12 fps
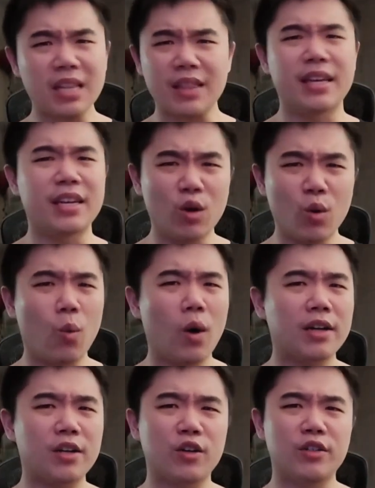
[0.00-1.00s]
they don't
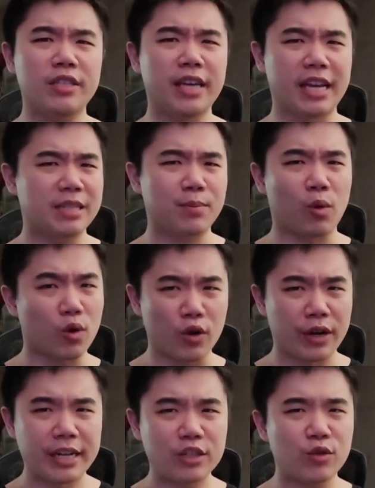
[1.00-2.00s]
want her to explore
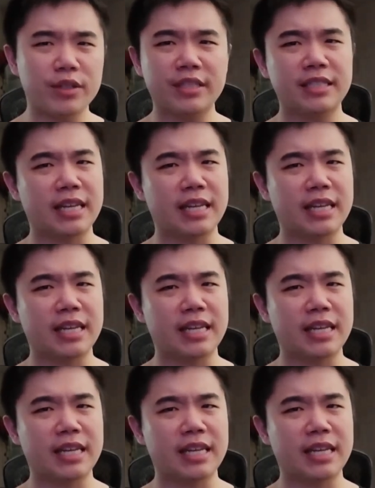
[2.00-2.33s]
her interests,